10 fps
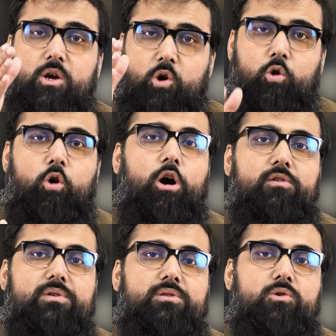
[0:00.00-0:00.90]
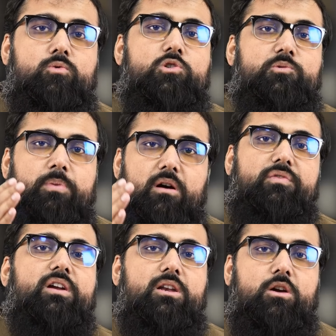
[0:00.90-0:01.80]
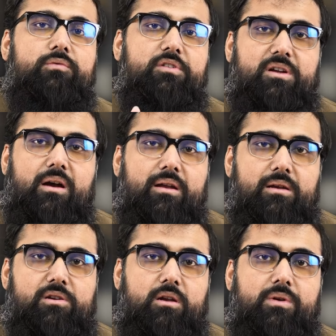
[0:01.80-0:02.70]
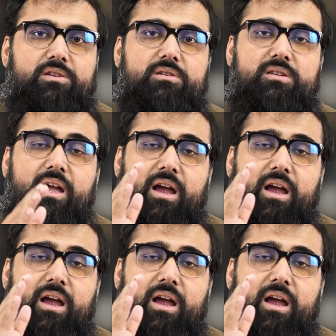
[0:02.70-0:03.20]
go on with the rules perfectly of the standard English conventions,